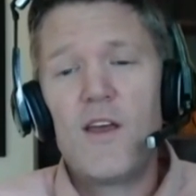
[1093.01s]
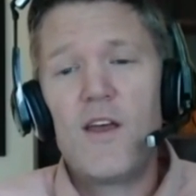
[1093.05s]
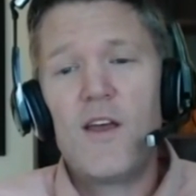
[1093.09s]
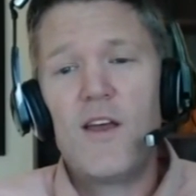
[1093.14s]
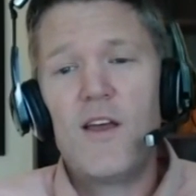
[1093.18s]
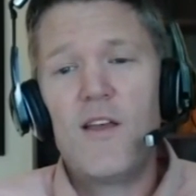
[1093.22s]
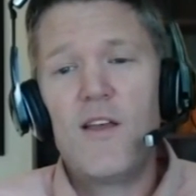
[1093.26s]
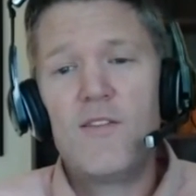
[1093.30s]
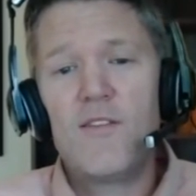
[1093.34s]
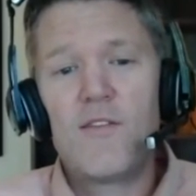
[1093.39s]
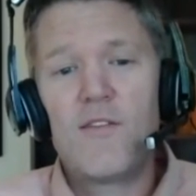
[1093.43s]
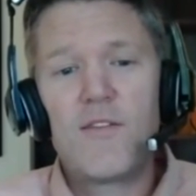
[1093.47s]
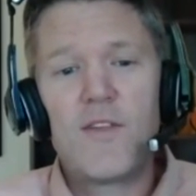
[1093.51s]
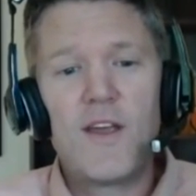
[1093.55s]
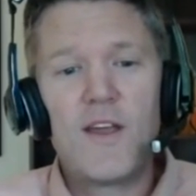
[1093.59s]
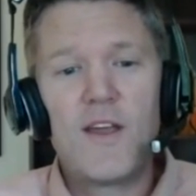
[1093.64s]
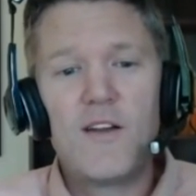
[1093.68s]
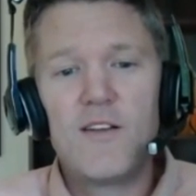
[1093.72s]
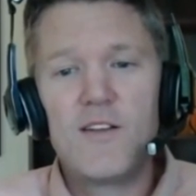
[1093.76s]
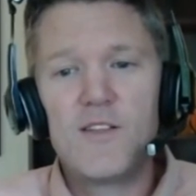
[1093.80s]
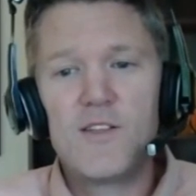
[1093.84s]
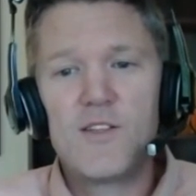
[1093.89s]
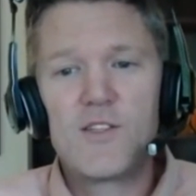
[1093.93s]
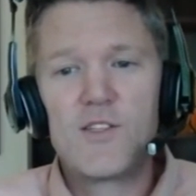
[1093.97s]
And the thing
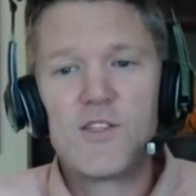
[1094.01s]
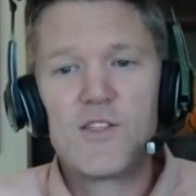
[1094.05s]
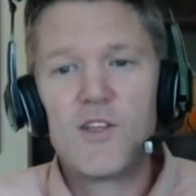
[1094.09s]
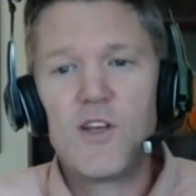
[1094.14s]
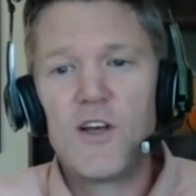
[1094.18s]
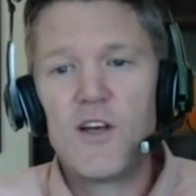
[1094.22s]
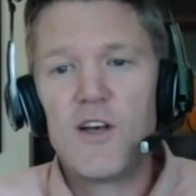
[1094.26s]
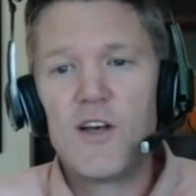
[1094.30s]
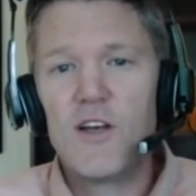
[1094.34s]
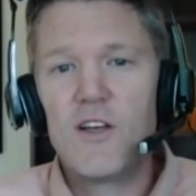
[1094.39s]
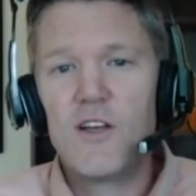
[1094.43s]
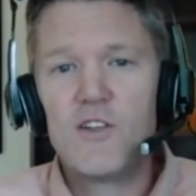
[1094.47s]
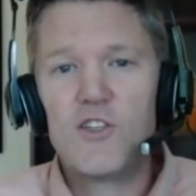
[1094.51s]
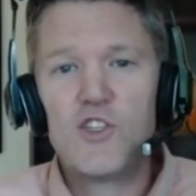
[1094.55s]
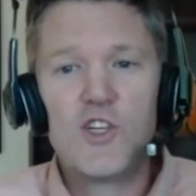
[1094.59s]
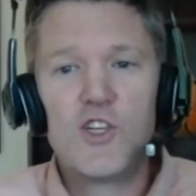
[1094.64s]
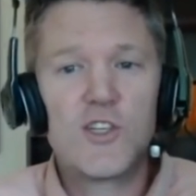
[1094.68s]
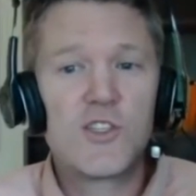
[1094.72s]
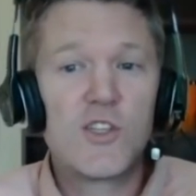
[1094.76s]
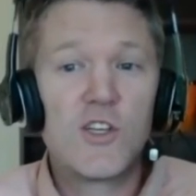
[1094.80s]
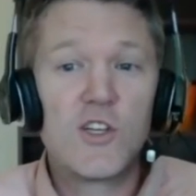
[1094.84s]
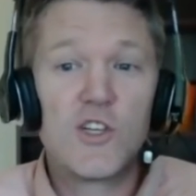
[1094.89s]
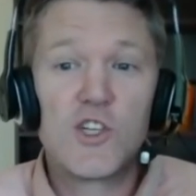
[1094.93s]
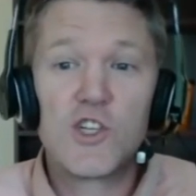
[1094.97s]
is
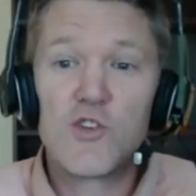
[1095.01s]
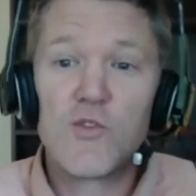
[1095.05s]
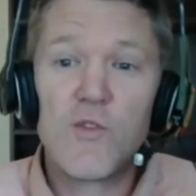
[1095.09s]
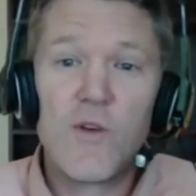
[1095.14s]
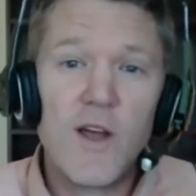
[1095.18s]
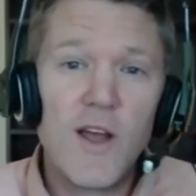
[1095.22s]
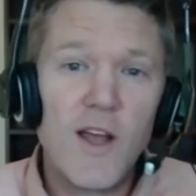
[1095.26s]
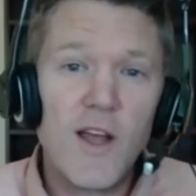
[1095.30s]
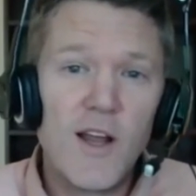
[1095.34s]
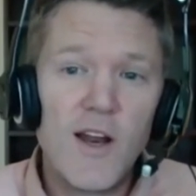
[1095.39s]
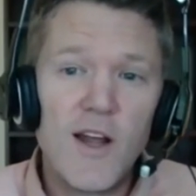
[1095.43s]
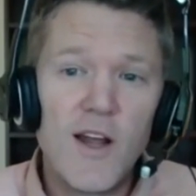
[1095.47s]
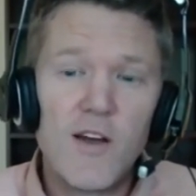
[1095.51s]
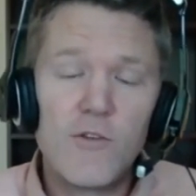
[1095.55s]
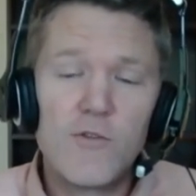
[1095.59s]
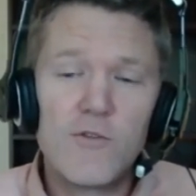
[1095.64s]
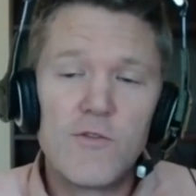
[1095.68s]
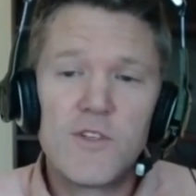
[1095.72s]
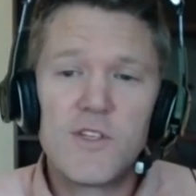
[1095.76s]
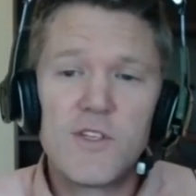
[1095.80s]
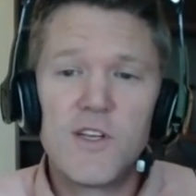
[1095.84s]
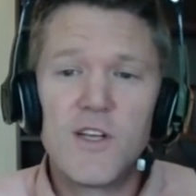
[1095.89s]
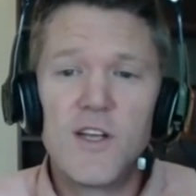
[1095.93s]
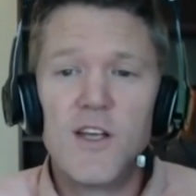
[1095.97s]
just to try it out
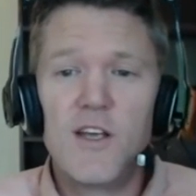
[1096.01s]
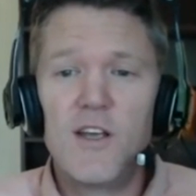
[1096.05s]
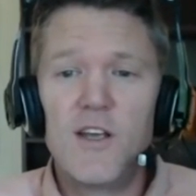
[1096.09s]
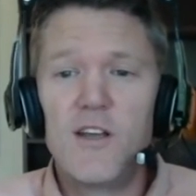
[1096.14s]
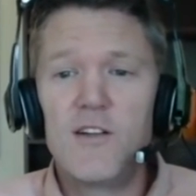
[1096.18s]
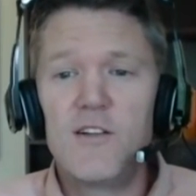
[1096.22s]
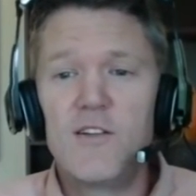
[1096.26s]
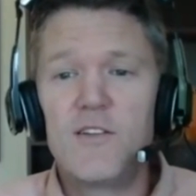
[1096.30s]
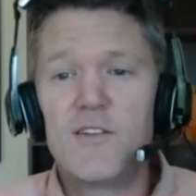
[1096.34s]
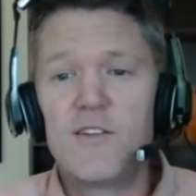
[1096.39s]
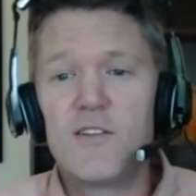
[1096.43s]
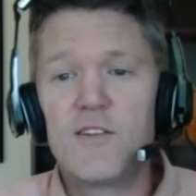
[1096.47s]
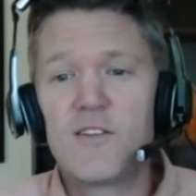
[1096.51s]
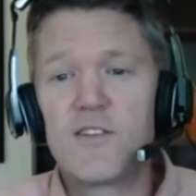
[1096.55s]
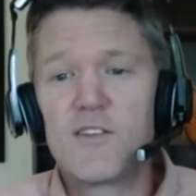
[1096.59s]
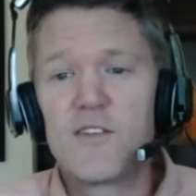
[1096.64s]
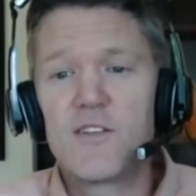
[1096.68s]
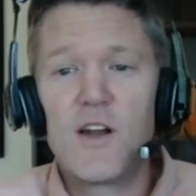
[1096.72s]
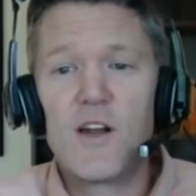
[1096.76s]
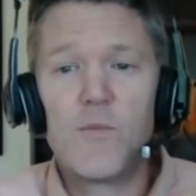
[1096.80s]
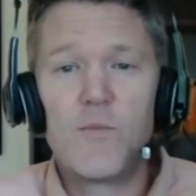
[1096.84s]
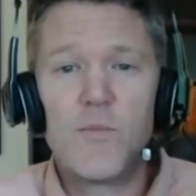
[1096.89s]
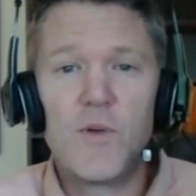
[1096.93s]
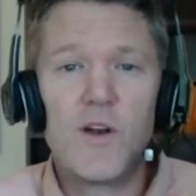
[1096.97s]
and
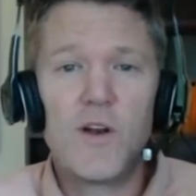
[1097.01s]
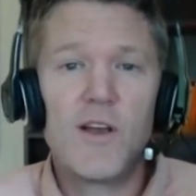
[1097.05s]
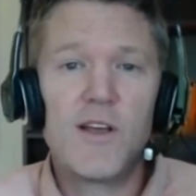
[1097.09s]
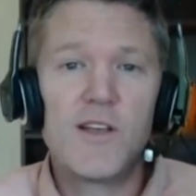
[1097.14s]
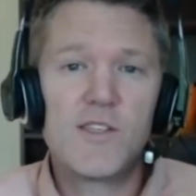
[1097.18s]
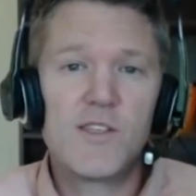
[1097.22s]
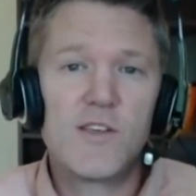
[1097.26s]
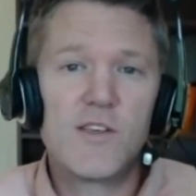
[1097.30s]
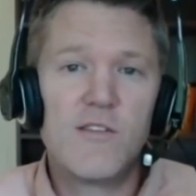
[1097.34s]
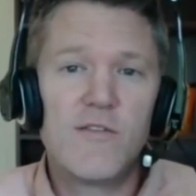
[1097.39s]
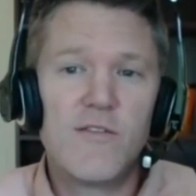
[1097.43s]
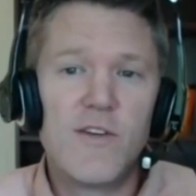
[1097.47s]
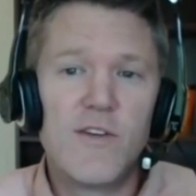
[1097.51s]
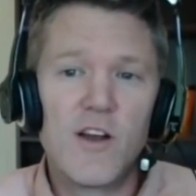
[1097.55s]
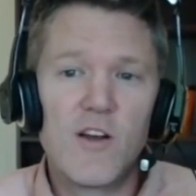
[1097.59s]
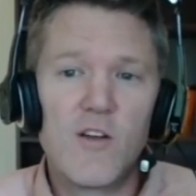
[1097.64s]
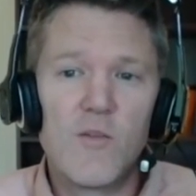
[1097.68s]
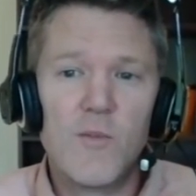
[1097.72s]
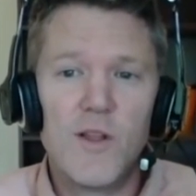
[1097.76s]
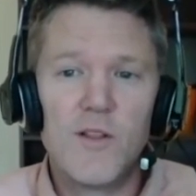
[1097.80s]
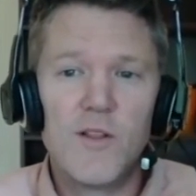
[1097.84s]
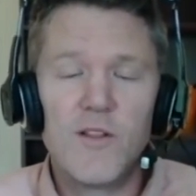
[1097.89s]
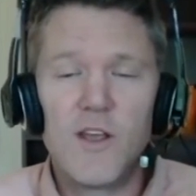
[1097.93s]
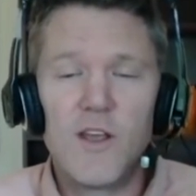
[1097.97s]
set up a nice
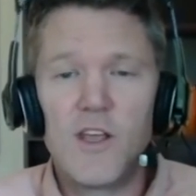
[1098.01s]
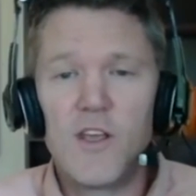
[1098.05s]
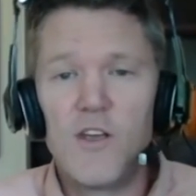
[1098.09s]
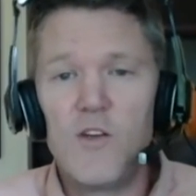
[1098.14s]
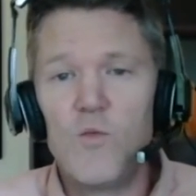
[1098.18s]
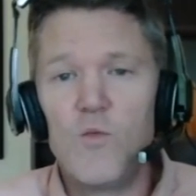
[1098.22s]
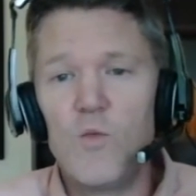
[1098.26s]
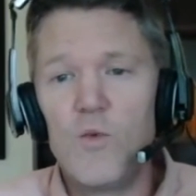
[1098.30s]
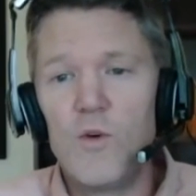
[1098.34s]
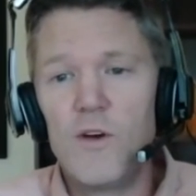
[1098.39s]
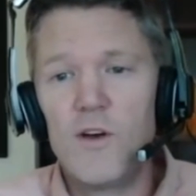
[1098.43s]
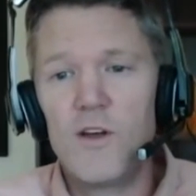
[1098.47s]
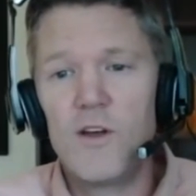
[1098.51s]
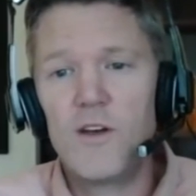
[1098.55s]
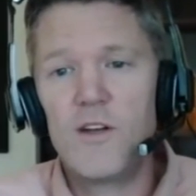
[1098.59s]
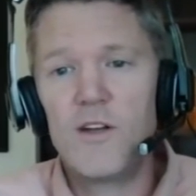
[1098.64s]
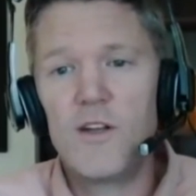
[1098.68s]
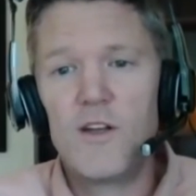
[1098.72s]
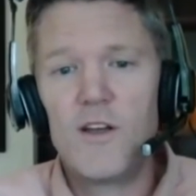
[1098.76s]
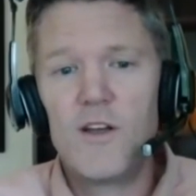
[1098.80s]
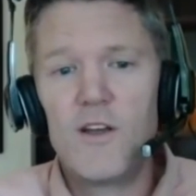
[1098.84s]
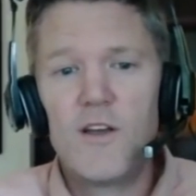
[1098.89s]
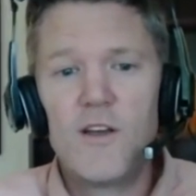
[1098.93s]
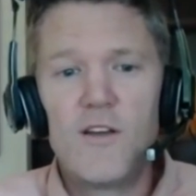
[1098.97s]
environment like you would
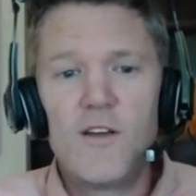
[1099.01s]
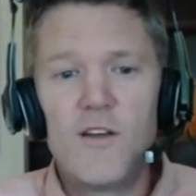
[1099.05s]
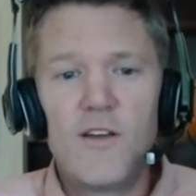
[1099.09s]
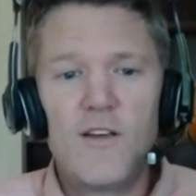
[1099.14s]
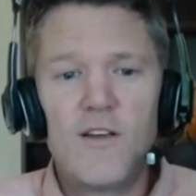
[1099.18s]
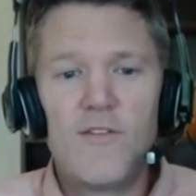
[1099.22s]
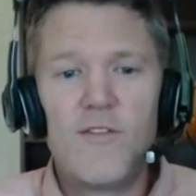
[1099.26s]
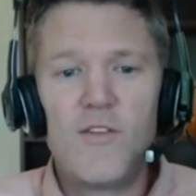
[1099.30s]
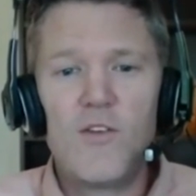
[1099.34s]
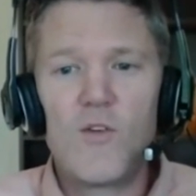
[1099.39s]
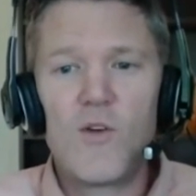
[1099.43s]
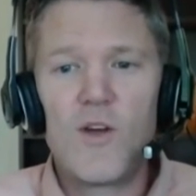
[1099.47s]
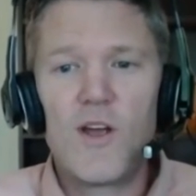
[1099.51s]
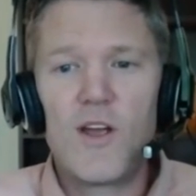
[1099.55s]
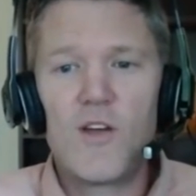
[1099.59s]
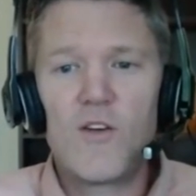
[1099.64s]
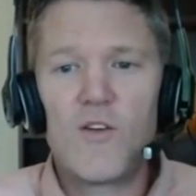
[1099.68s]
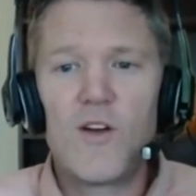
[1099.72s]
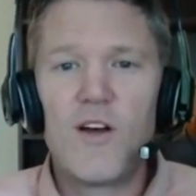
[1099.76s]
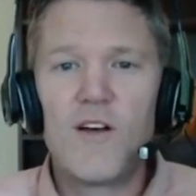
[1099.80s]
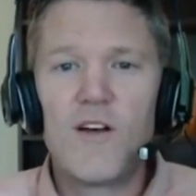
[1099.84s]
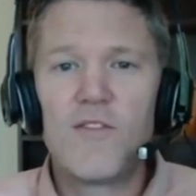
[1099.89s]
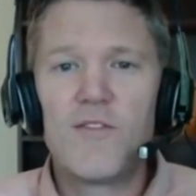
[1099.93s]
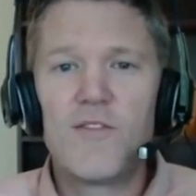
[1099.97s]
if you're at
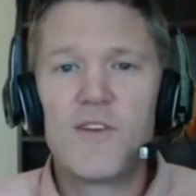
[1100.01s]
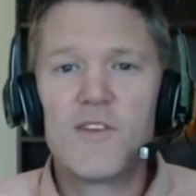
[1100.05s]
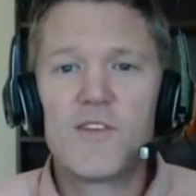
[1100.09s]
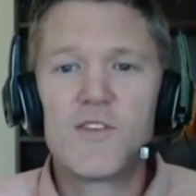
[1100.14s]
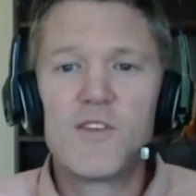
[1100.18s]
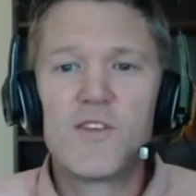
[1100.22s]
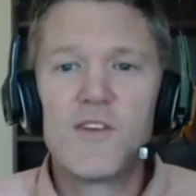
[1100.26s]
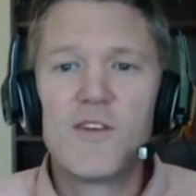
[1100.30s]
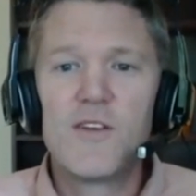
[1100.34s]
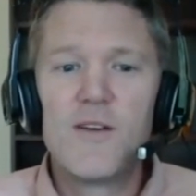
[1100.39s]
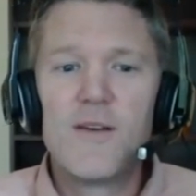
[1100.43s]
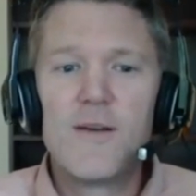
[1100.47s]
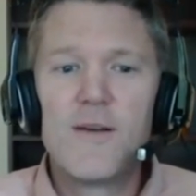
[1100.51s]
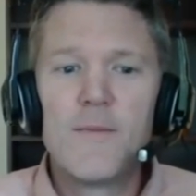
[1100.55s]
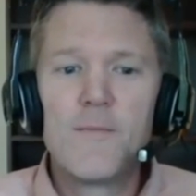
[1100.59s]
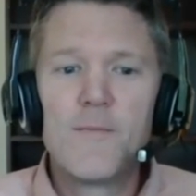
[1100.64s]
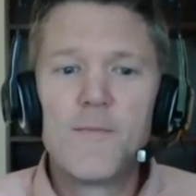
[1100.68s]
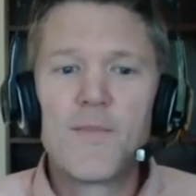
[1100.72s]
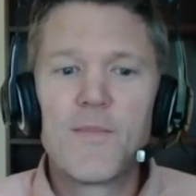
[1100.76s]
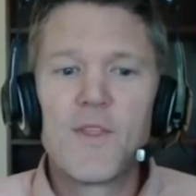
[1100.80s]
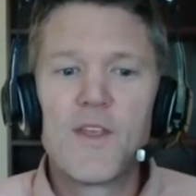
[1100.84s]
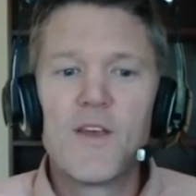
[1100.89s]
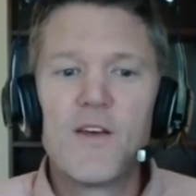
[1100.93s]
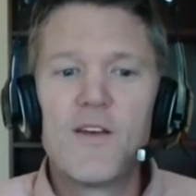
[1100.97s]
your office.
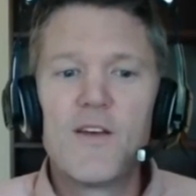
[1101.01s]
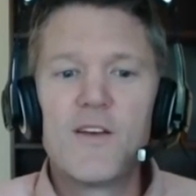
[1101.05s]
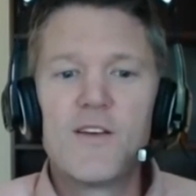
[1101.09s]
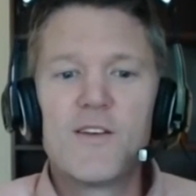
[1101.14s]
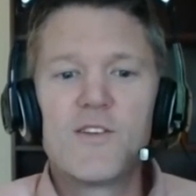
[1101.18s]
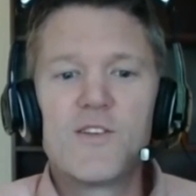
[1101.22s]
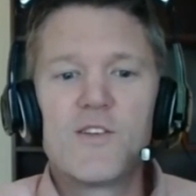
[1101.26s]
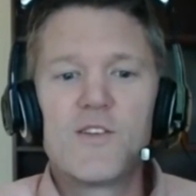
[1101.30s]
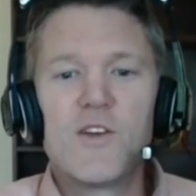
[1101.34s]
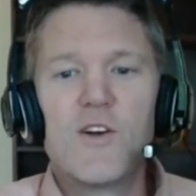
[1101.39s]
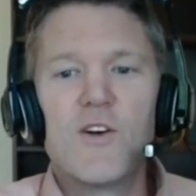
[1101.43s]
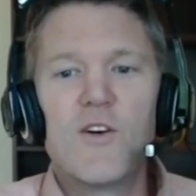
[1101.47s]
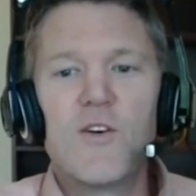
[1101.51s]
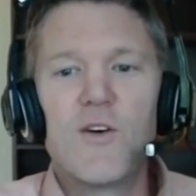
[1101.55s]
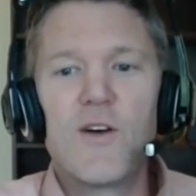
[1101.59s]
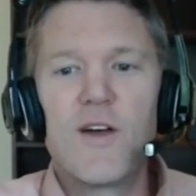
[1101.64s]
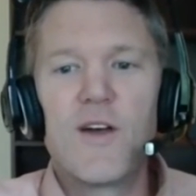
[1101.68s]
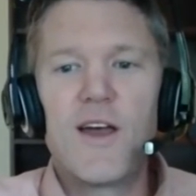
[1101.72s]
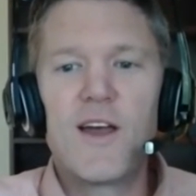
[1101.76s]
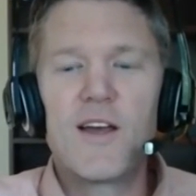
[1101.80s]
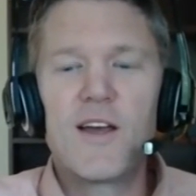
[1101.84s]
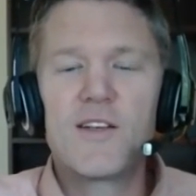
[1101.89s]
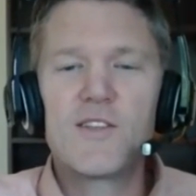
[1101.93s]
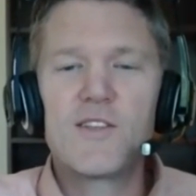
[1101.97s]
So
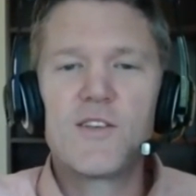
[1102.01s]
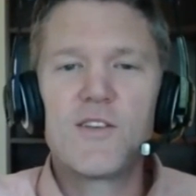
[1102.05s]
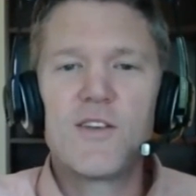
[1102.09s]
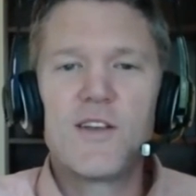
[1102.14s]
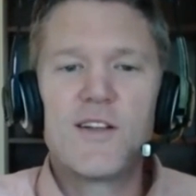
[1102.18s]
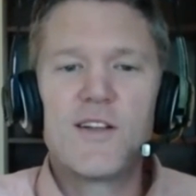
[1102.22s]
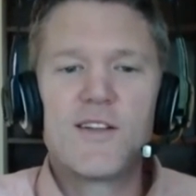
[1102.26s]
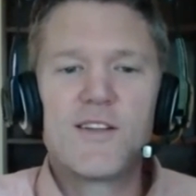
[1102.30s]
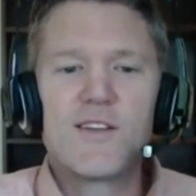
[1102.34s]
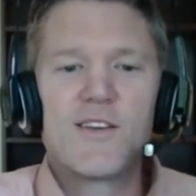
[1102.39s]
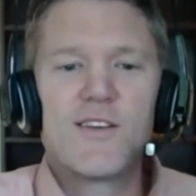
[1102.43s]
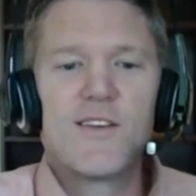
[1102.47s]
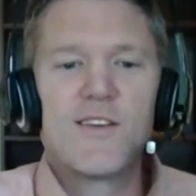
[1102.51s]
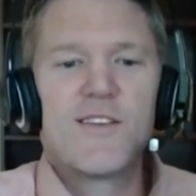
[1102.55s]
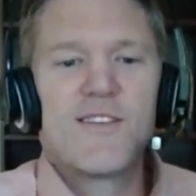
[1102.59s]
excellent.